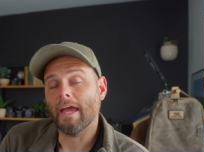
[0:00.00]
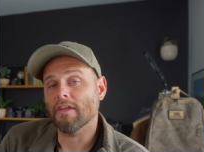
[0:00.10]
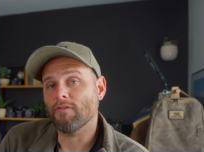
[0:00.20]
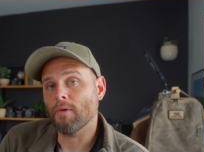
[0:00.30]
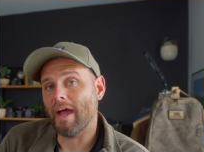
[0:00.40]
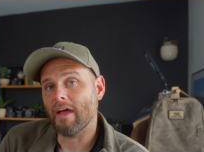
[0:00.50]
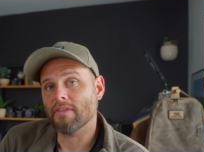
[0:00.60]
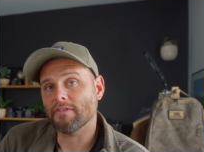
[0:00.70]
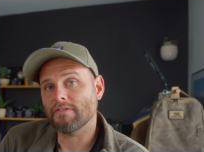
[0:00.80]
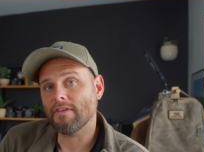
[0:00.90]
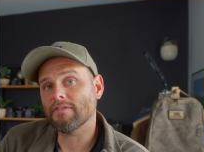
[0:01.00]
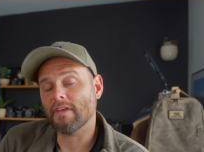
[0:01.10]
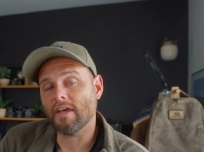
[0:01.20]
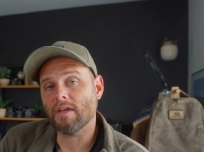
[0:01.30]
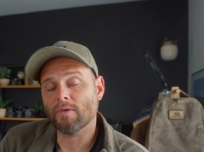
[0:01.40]
And if you add the
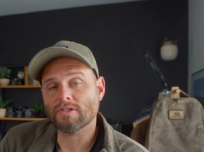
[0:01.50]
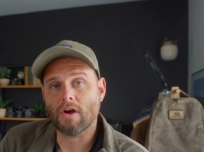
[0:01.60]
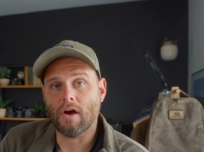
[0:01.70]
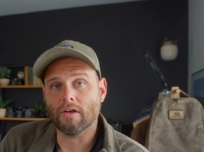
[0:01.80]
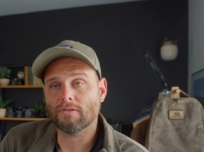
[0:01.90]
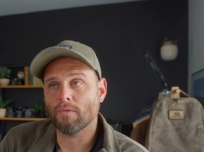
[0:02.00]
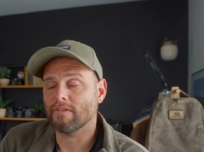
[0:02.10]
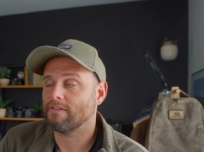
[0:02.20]
C-Stand, which cost one hundred